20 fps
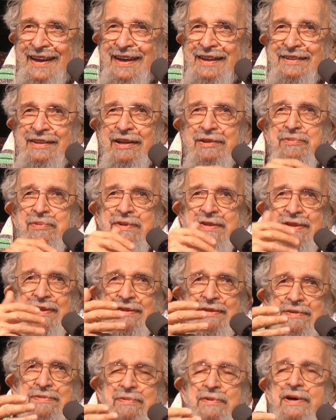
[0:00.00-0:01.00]
That was
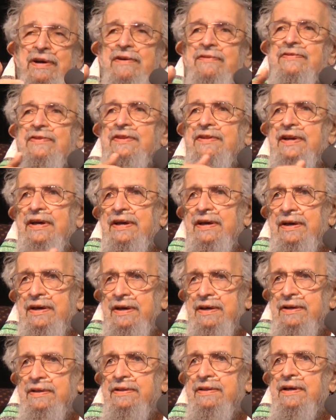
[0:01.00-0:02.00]
his way of
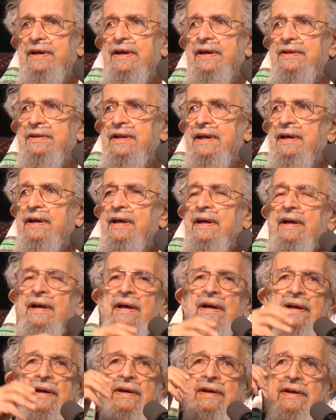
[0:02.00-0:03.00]
saying that
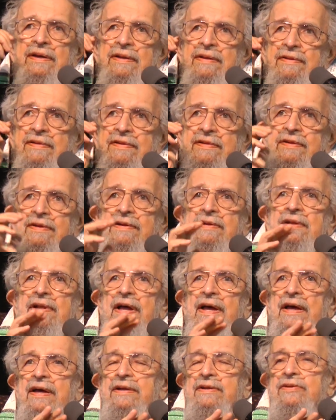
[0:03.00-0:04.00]
he
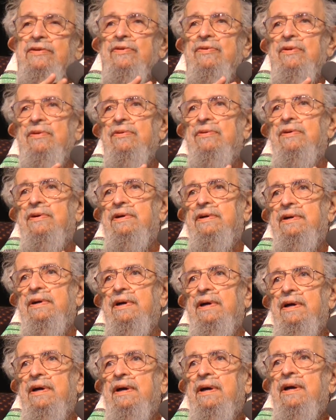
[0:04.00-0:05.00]
still had to look
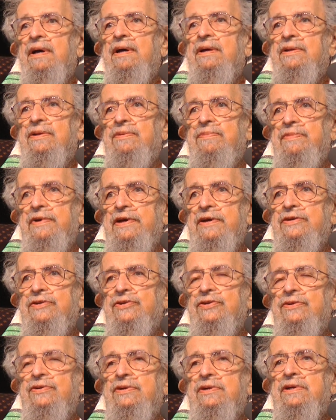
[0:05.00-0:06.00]
to make
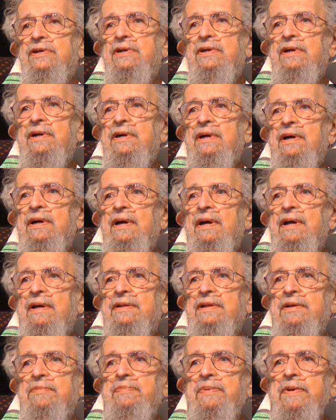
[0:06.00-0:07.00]
sure
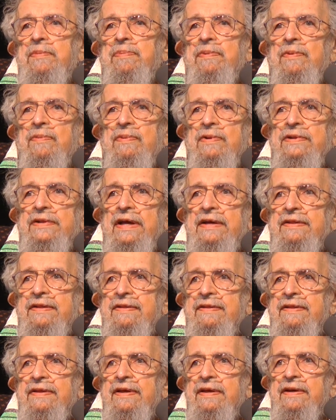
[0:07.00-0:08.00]
that people will not
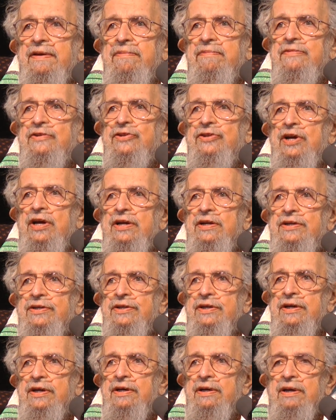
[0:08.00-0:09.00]
see him
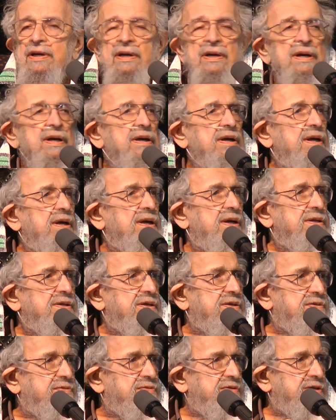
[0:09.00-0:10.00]
changing
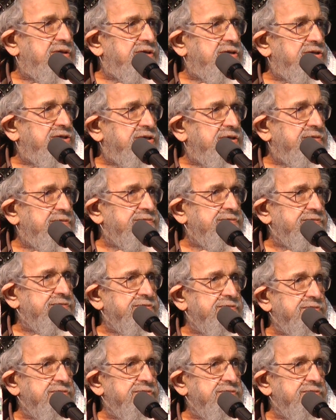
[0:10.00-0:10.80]
the tradition.